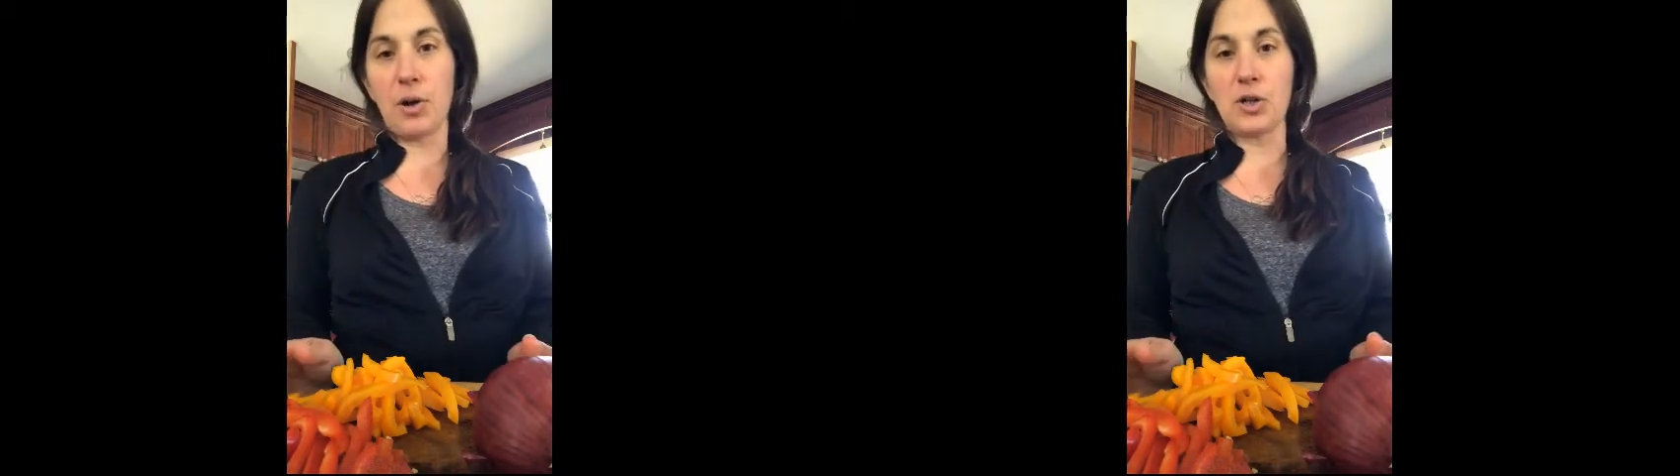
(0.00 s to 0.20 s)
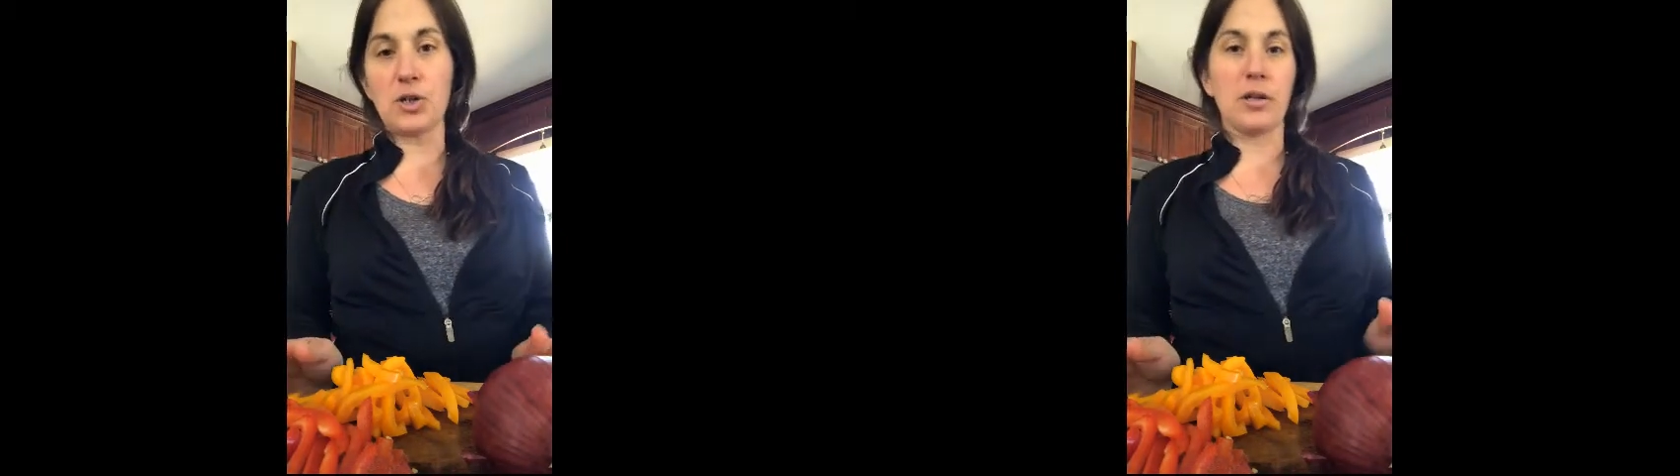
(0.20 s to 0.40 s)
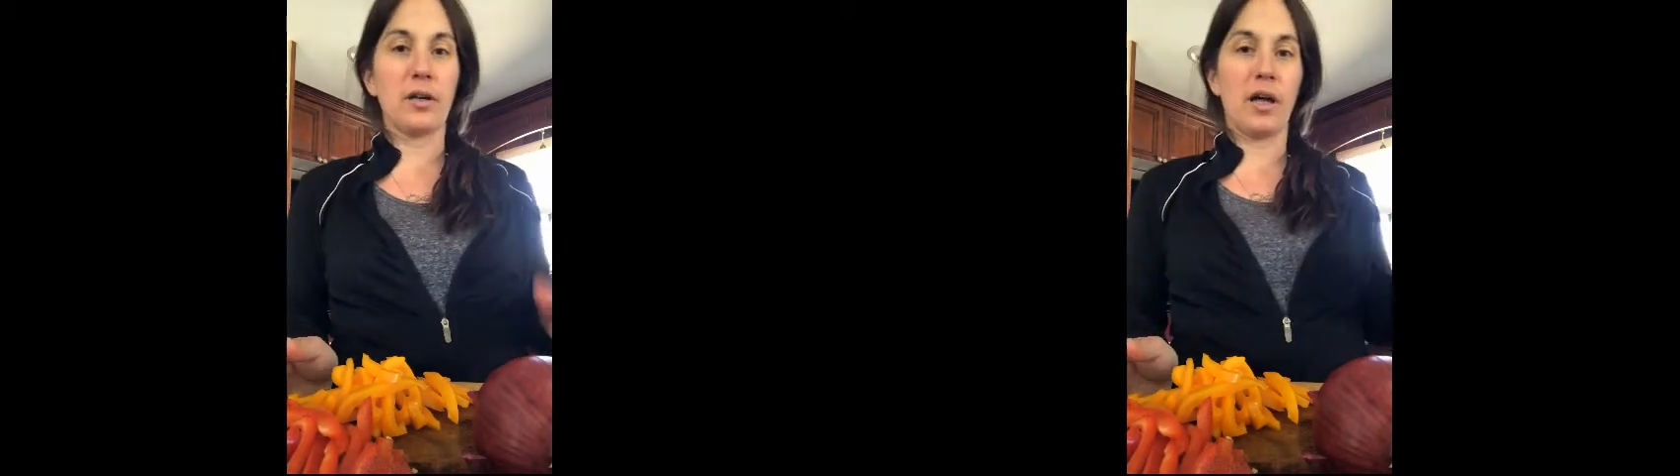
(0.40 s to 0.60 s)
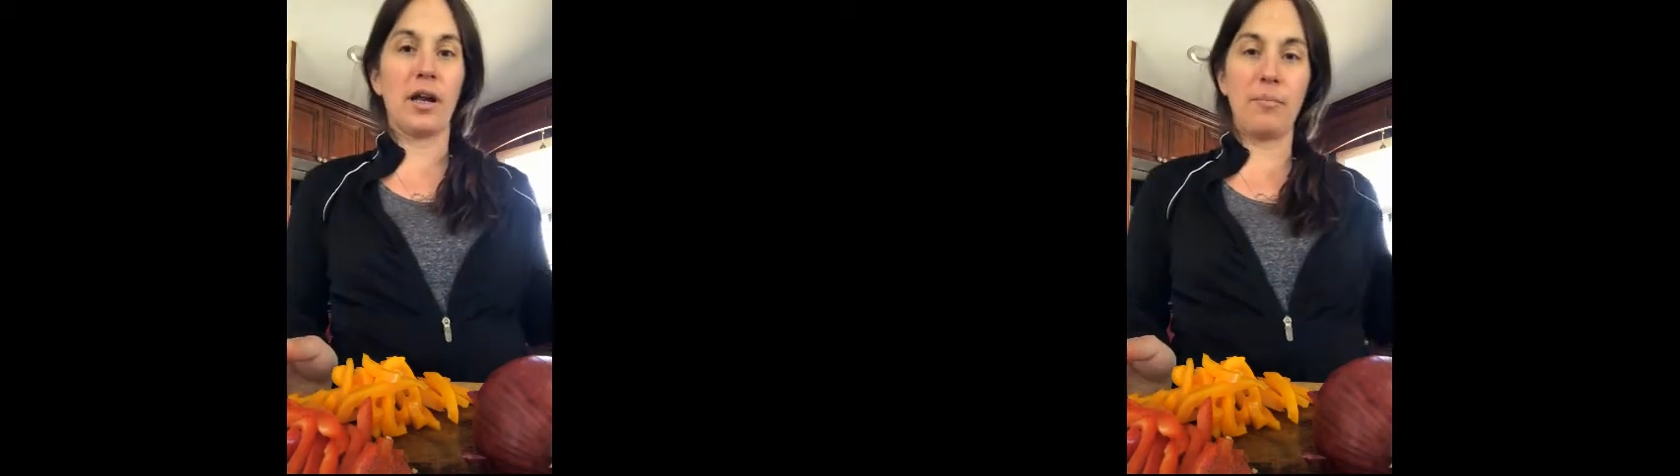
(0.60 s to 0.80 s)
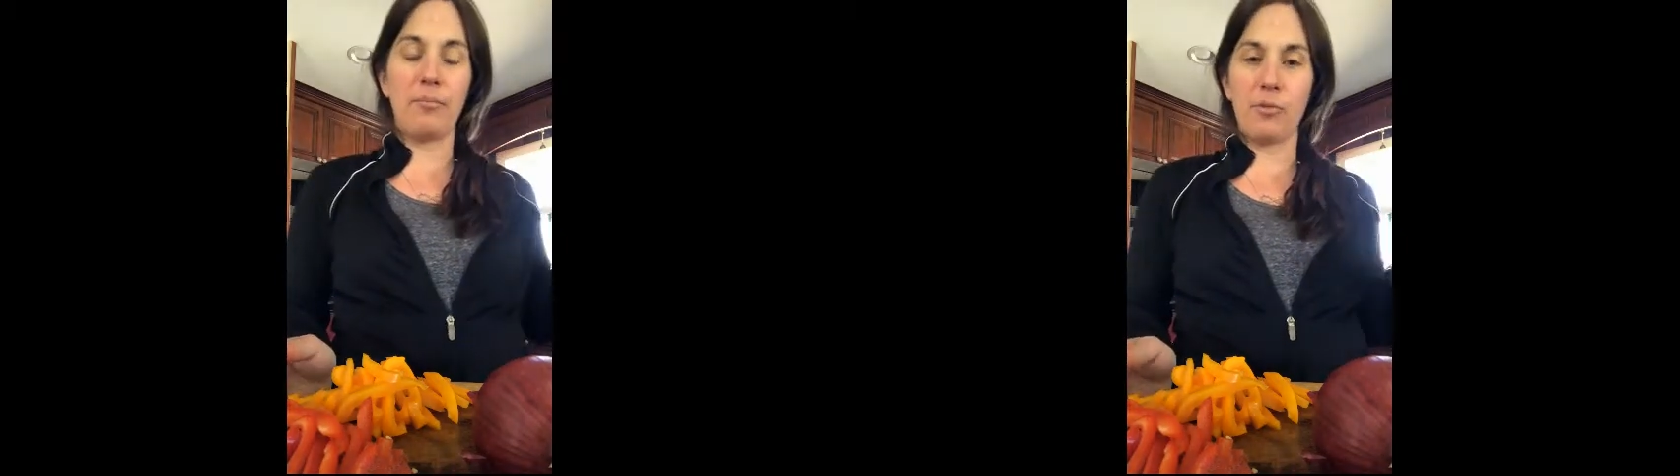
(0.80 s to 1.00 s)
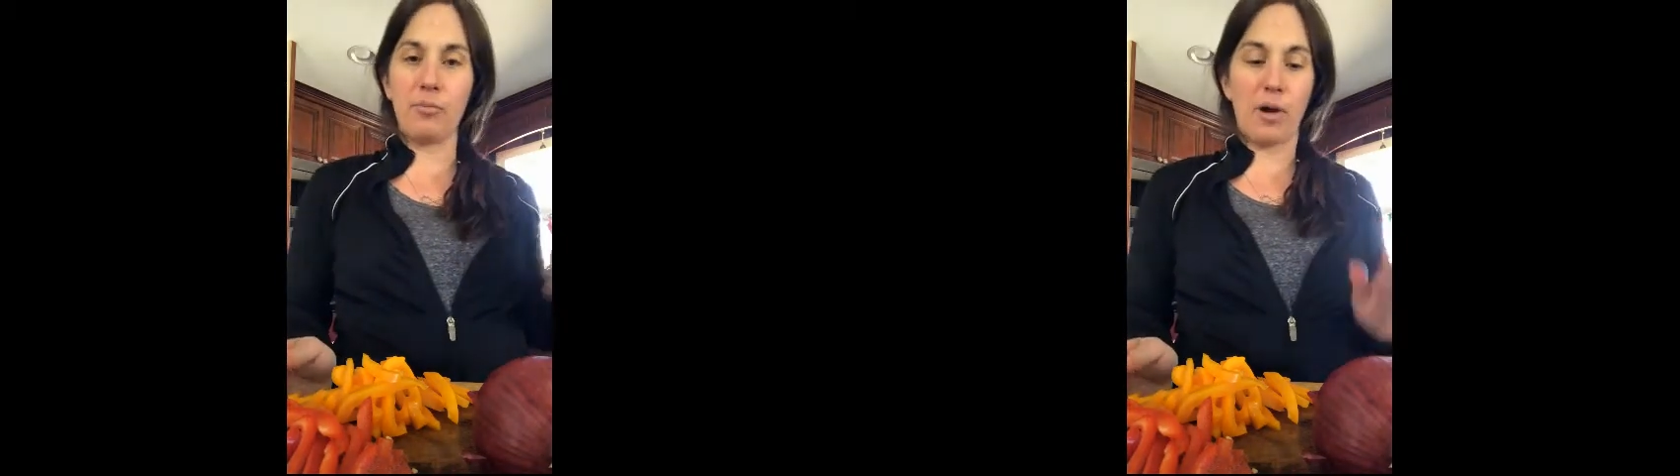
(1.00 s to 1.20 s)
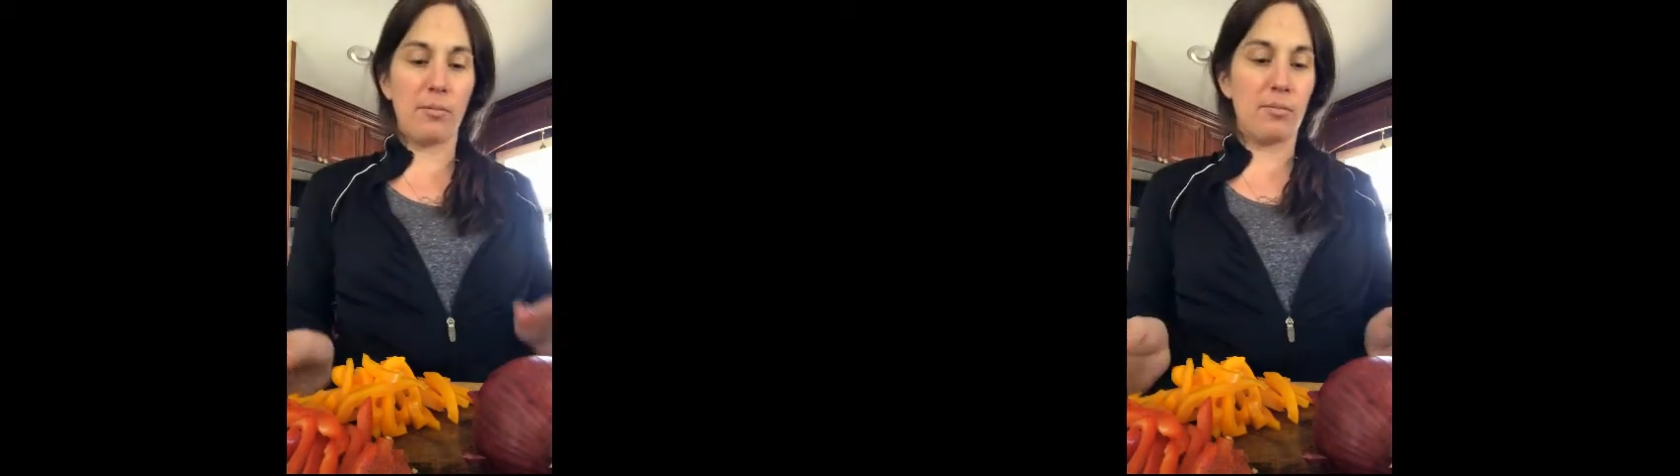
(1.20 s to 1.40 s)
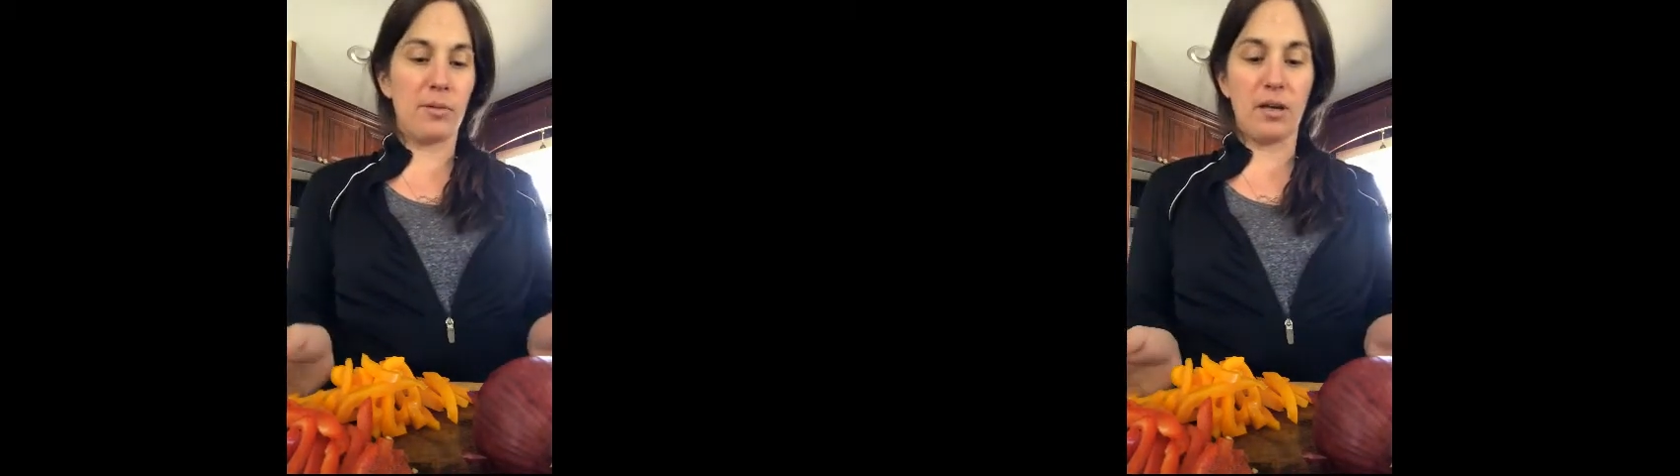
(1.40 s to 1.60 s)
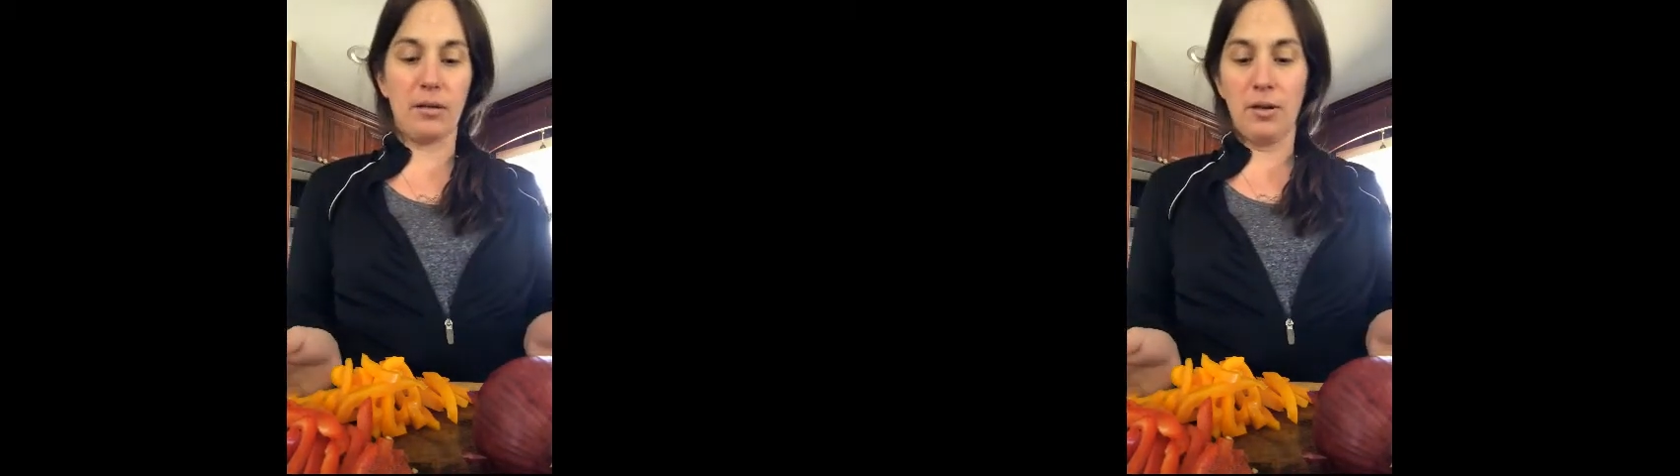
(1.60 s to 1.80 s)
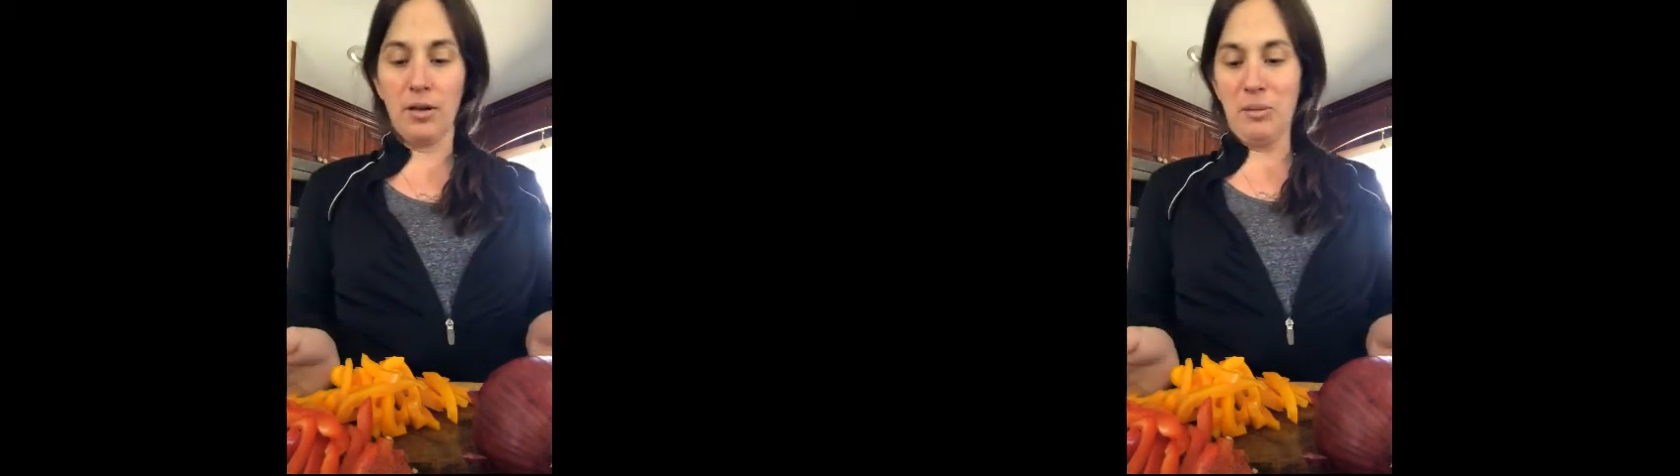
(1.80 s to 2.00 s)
partially cut up from probably a